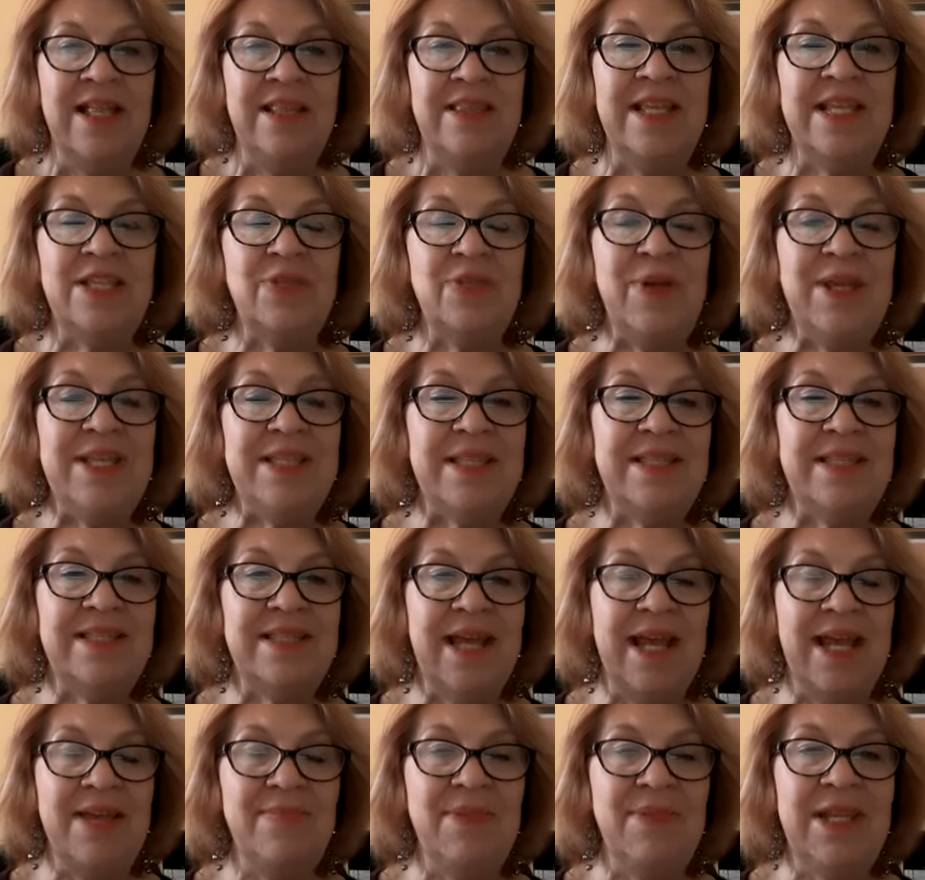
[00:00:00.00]
This week's
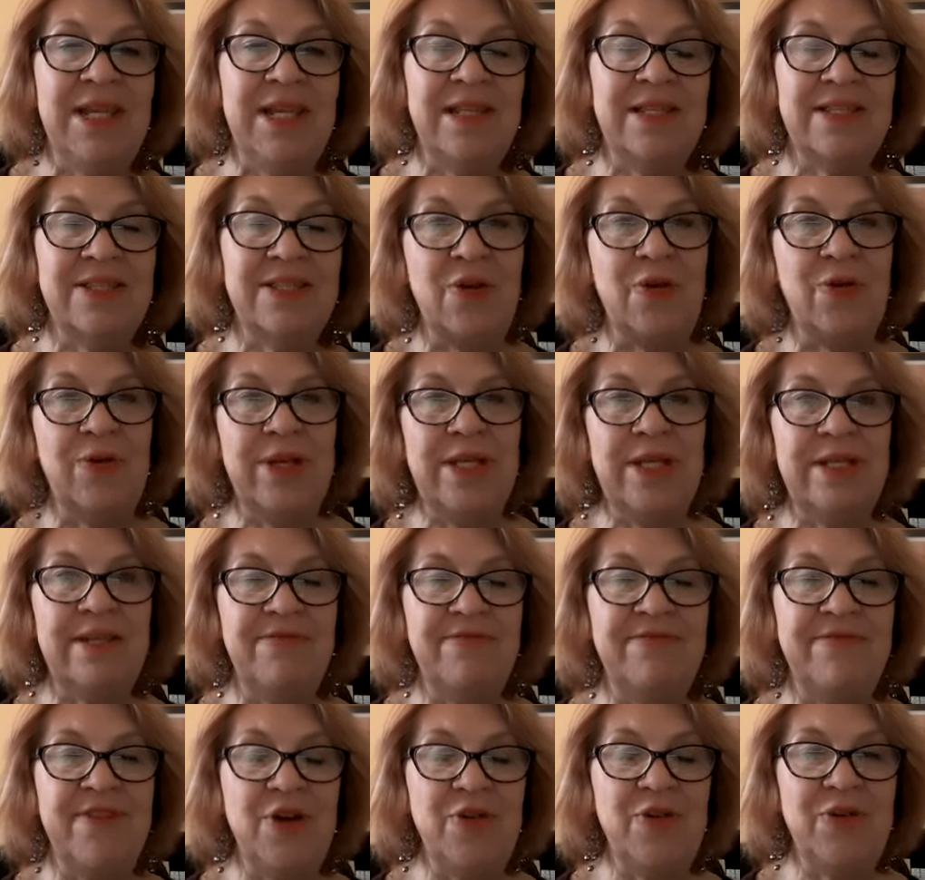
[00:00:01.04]
assignment is going
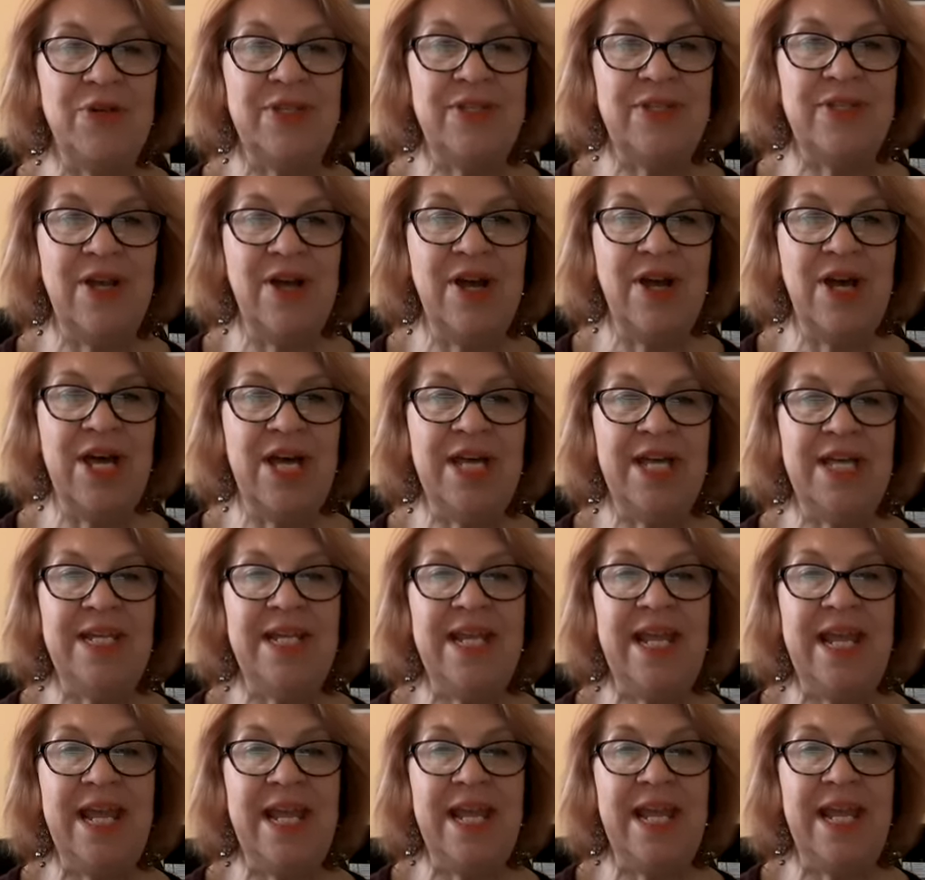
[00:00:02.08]
to focus
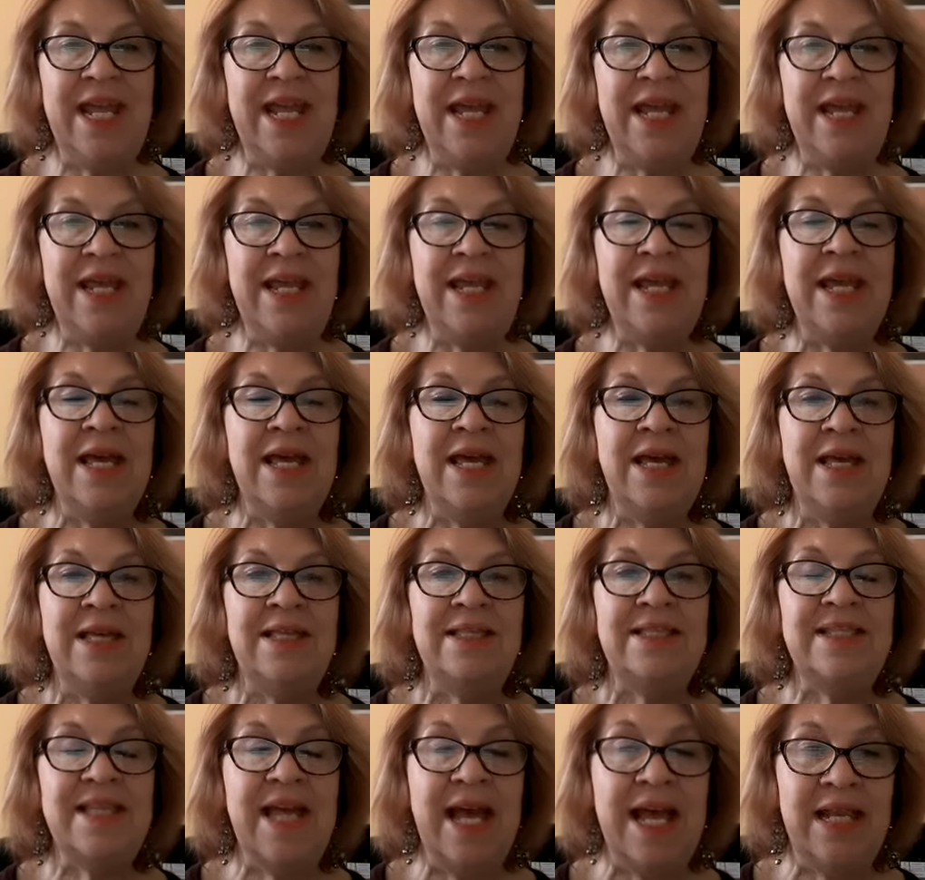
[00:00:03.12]
on a
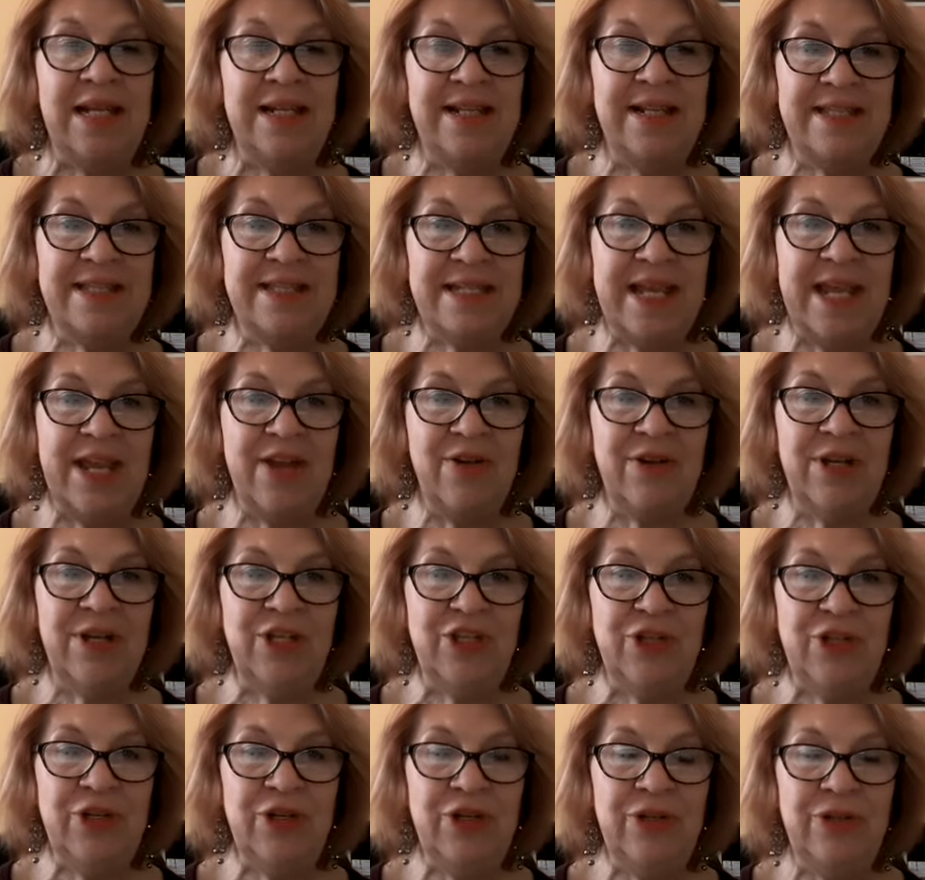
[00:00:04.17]
silenced
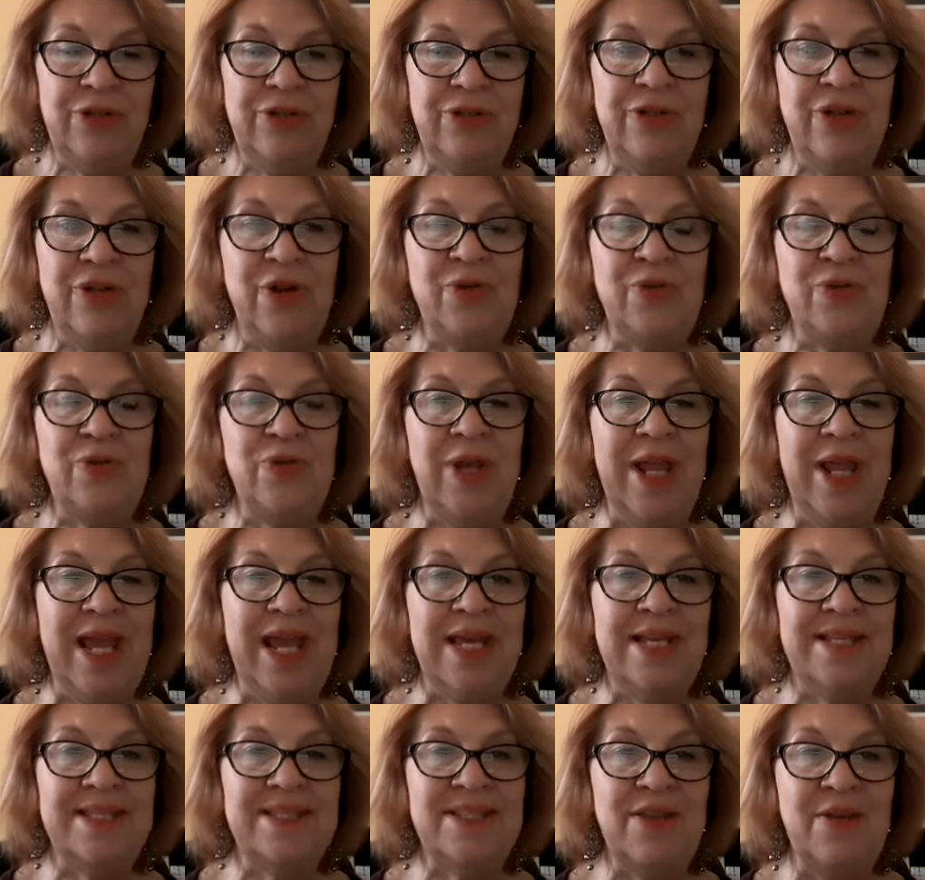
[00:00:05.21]
character known
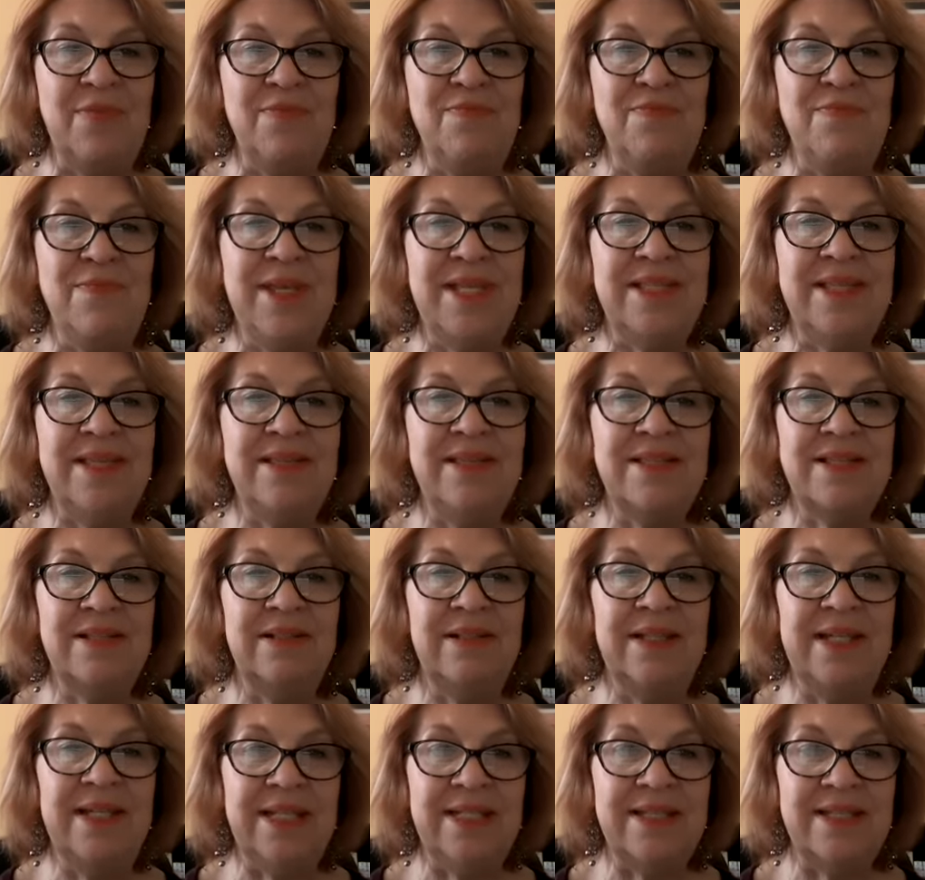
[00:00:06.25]
as Mrs.
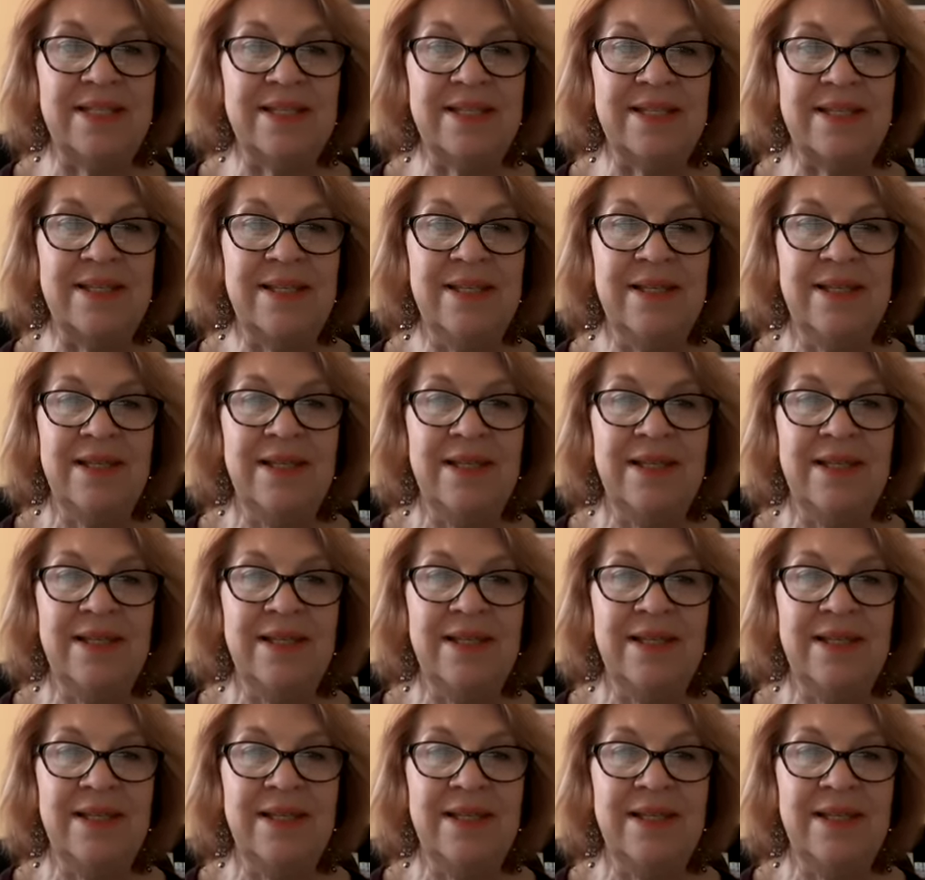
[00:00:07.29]
Glitz.